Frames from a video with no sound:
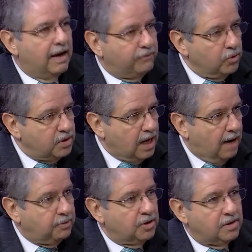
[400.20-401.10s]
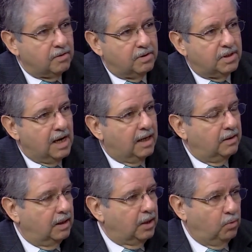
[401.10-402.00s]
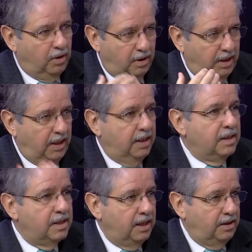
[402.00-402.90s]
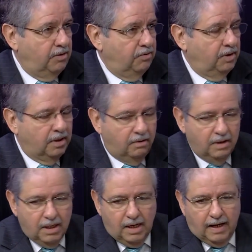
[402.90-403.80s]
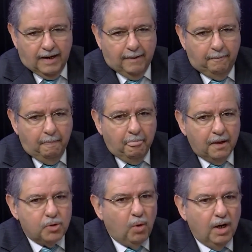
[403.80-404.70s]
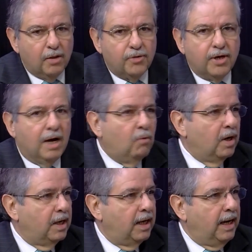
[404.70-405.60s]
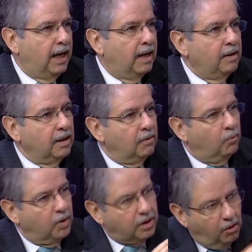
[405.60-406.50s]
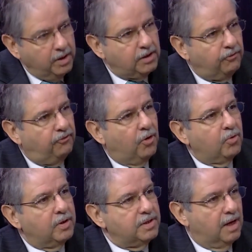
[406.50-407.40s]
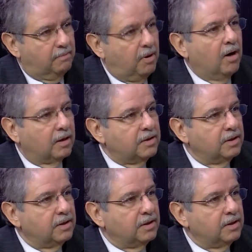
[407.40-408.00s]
those options, so it's not like we're going to inundate you, you know. There's one other thing I wanted to add. We're going to focus on parks.